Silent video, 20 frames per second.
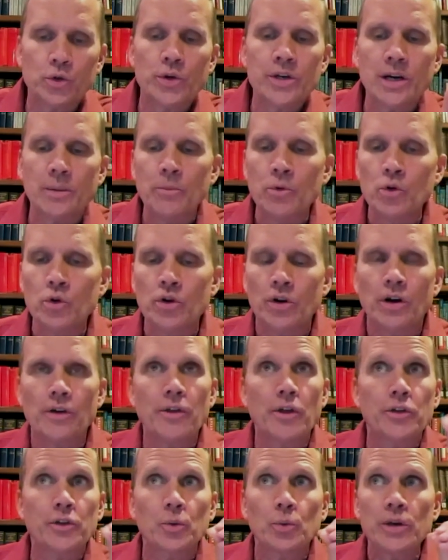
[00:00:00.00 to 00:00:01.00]

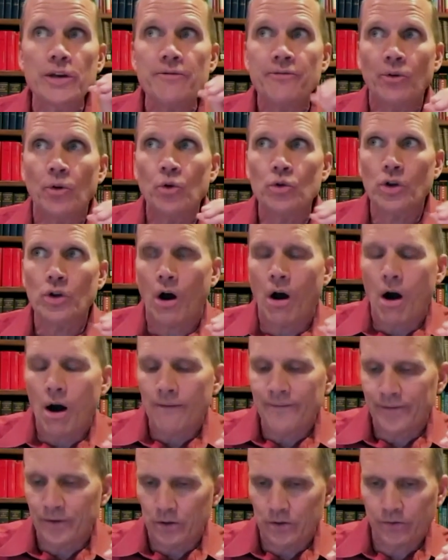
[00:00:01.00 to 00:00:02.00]
triamuna, the threefold
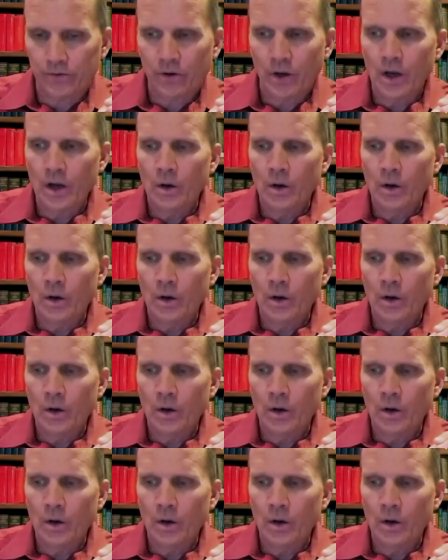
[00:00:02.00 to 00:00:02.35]
office.